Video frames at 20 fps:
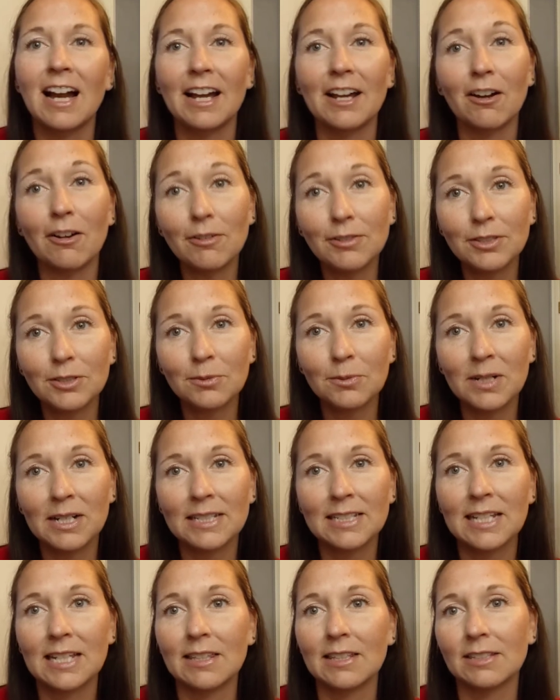I also want
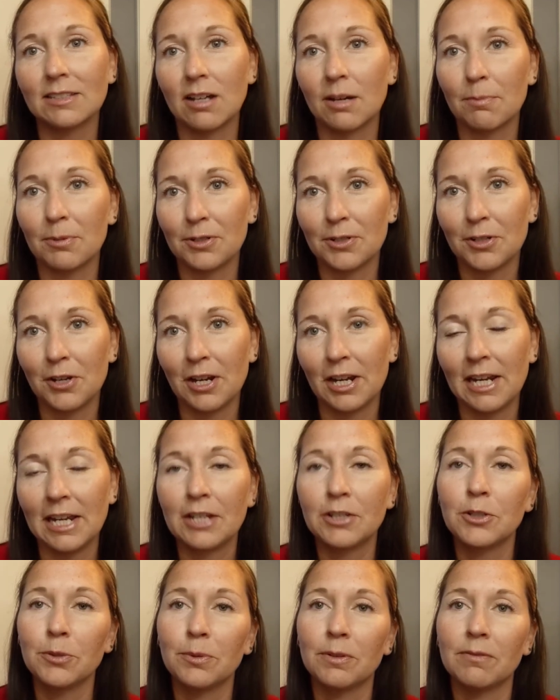to take this opportunity
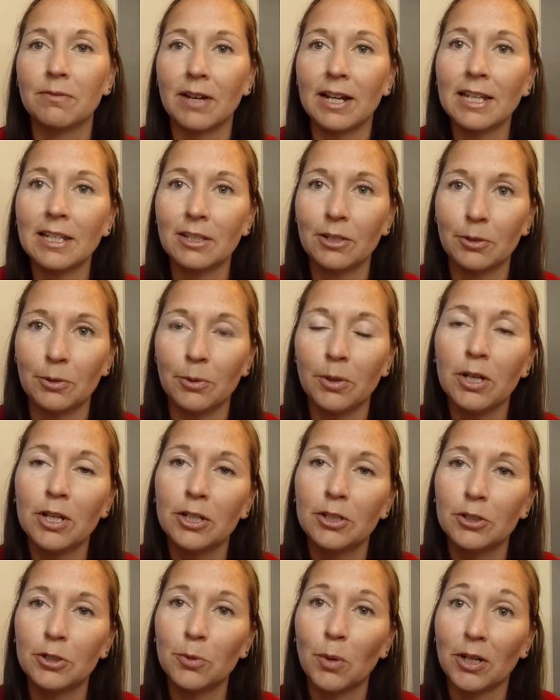to invite you
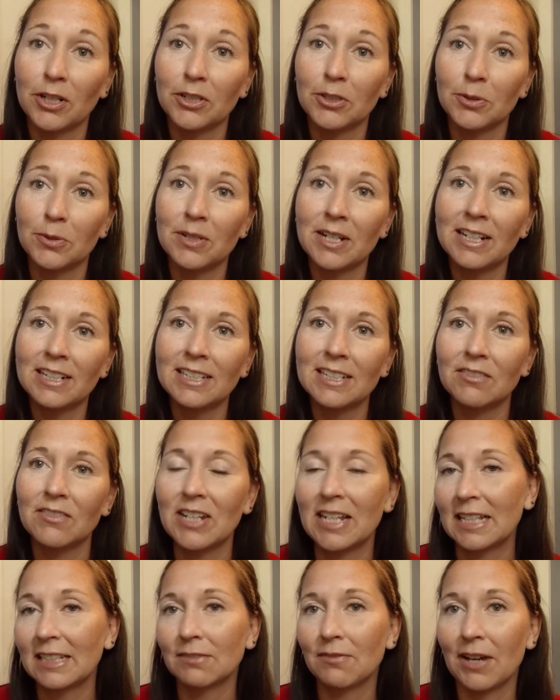to our Student
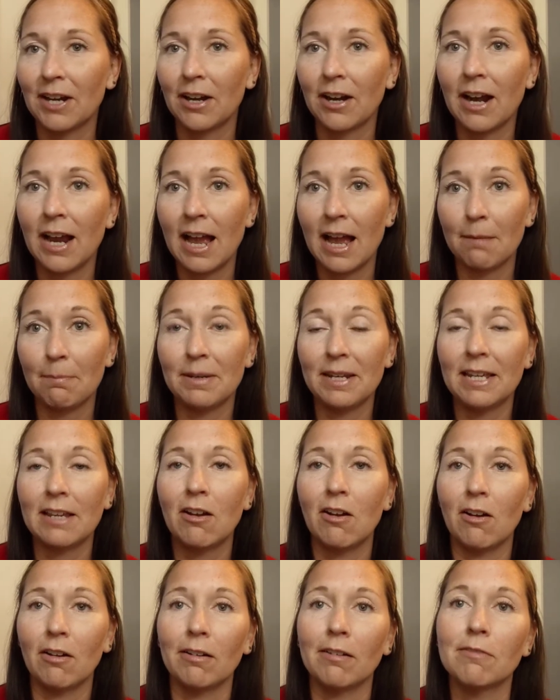Activities Fair happening
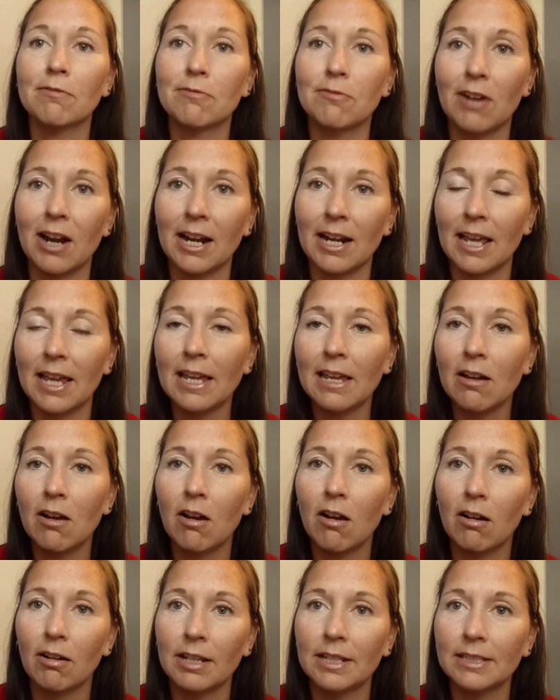on Friday,
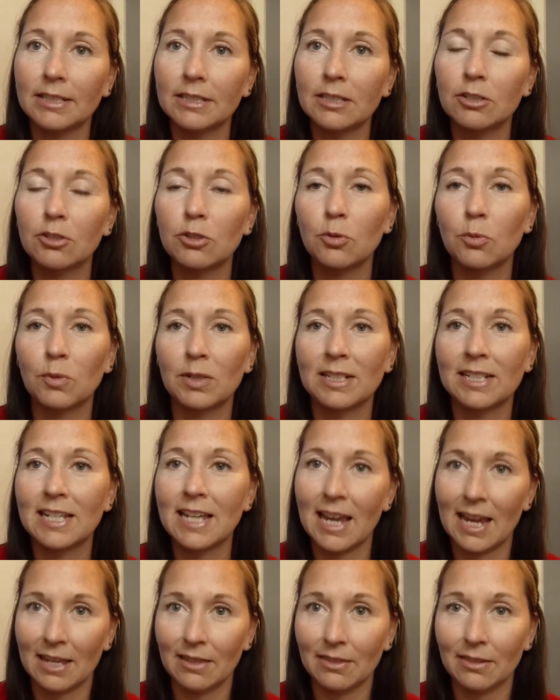August
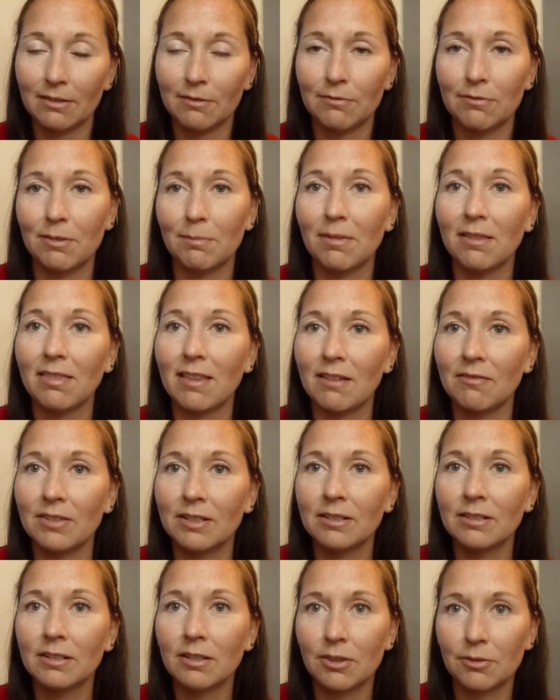28th from
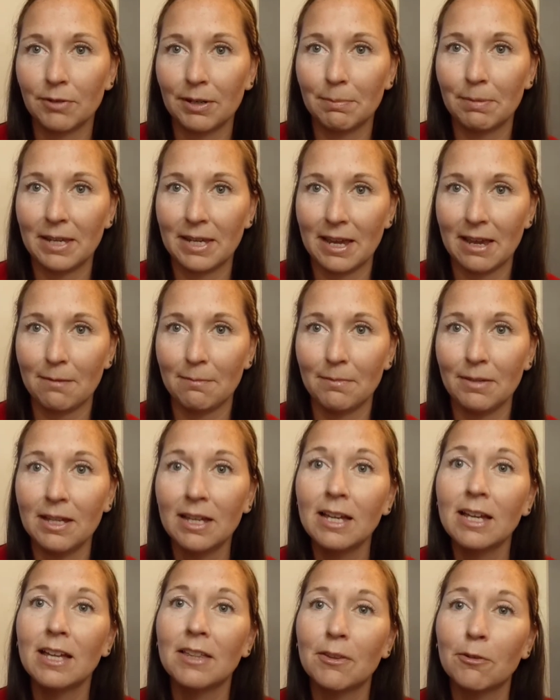11 to 3 p.m.
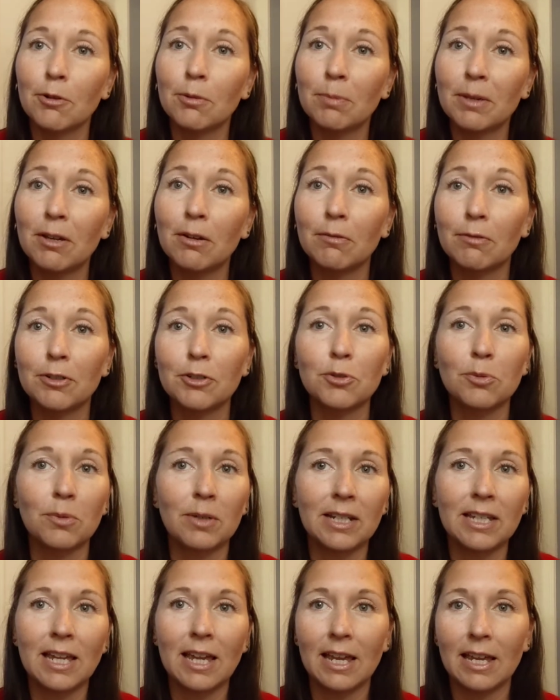There will be over
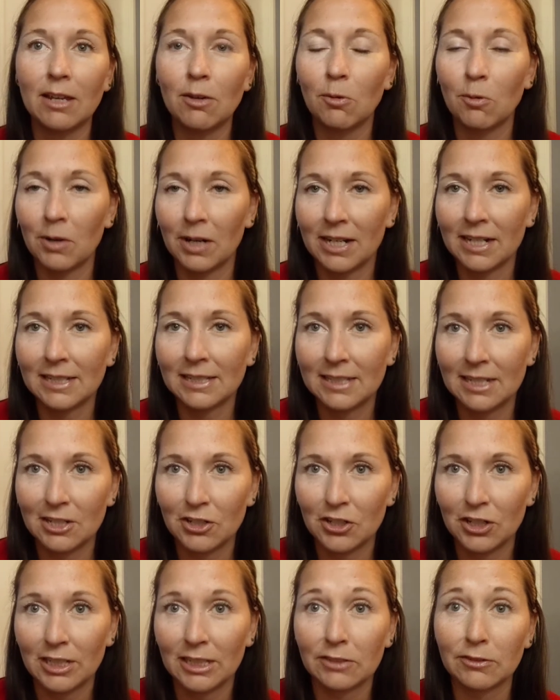28
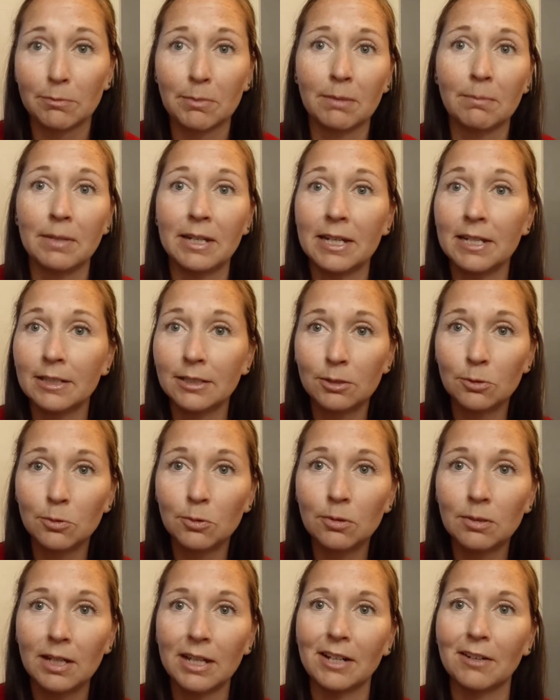organizations from the media
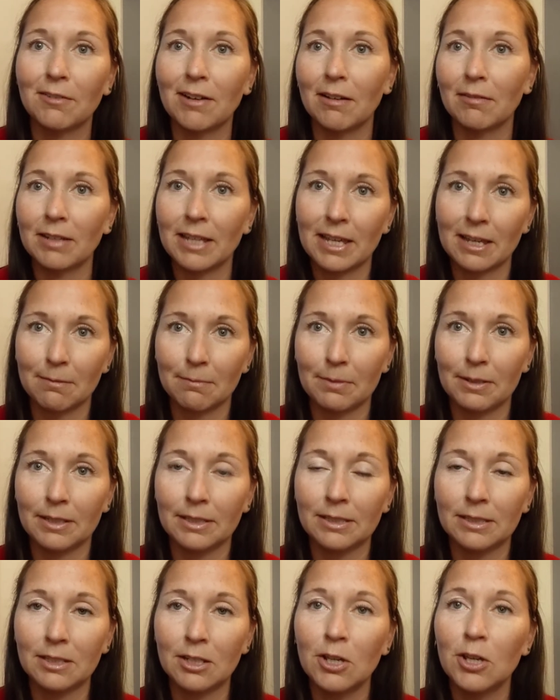school and around
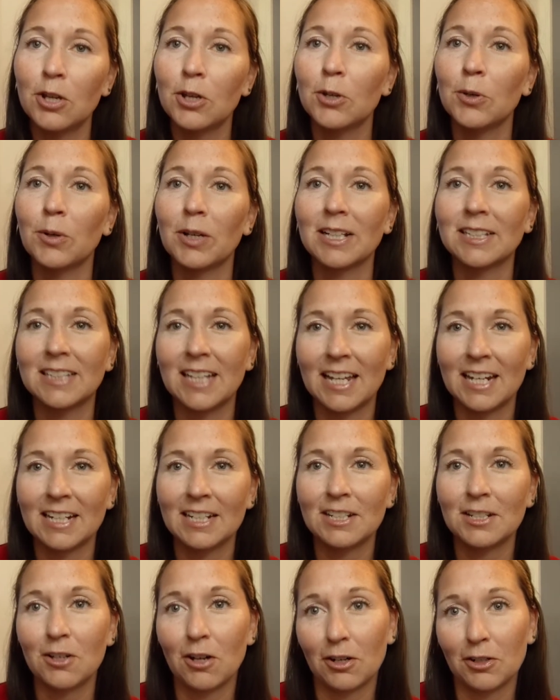campus who are excited
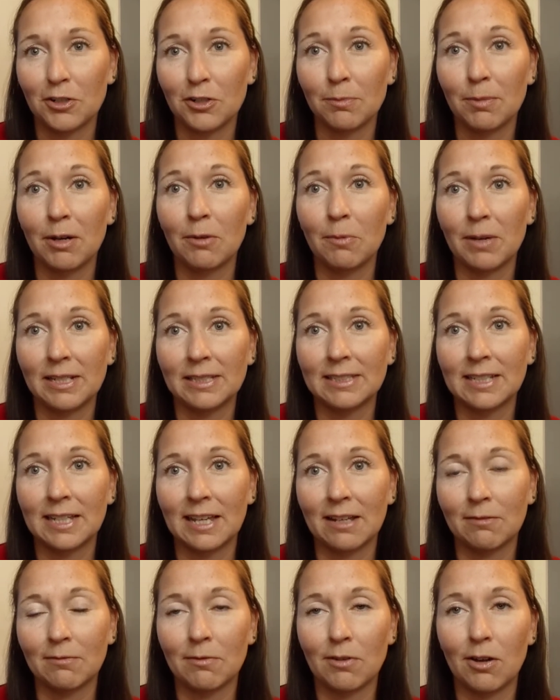to talk to you about ways to
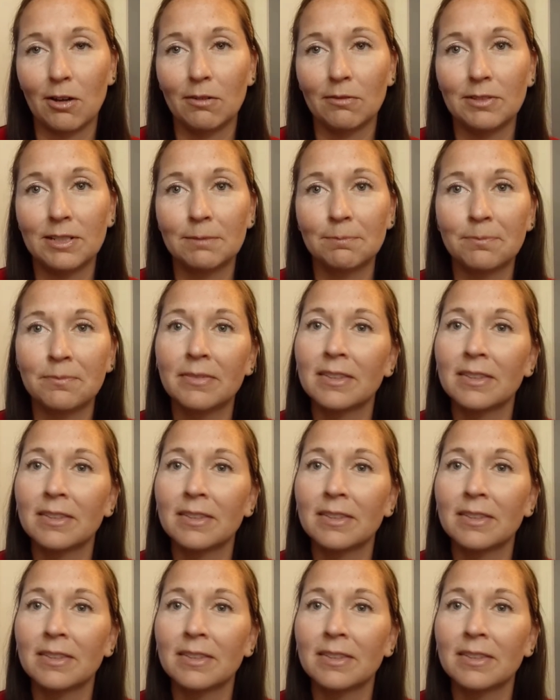get involved.